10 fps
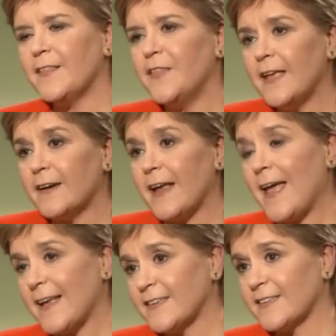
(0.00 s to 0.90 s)
They are
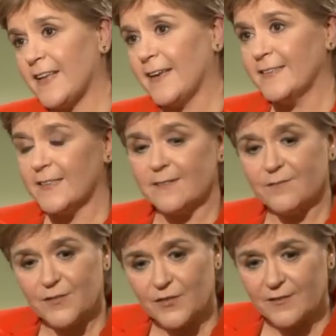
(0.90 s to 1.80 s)

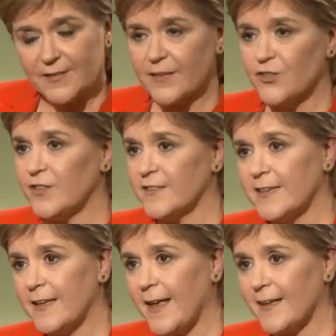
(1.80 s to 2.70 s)
exercising, Secretary of
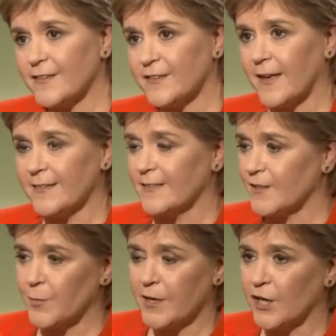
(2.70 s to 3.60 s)
State exercising
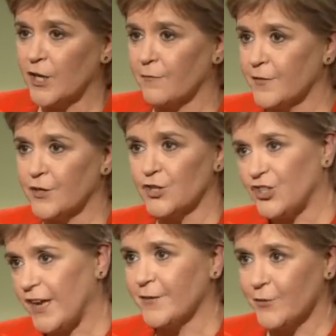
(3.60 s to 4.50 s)
some kind of
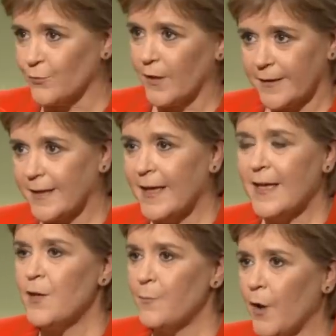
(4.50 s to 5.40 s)
Governor-General-like
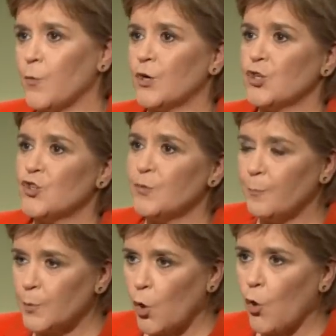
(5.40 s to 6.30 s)
power to
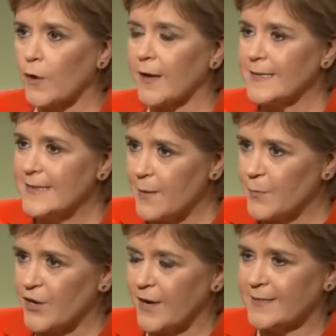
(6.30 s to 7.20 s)
block a
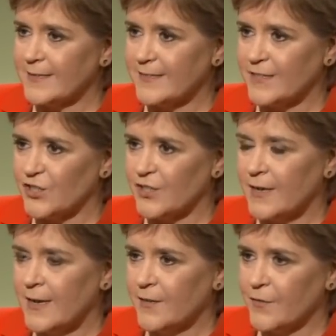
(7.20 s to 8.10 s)
democratic decision
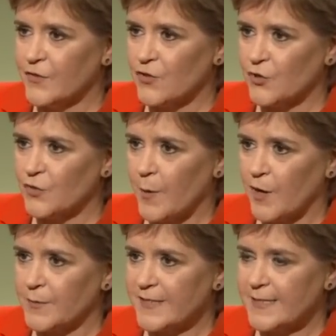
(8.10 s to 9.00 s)
that the Scottish
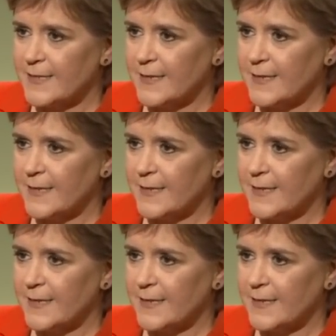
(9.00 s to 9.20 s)
Parliament is taking.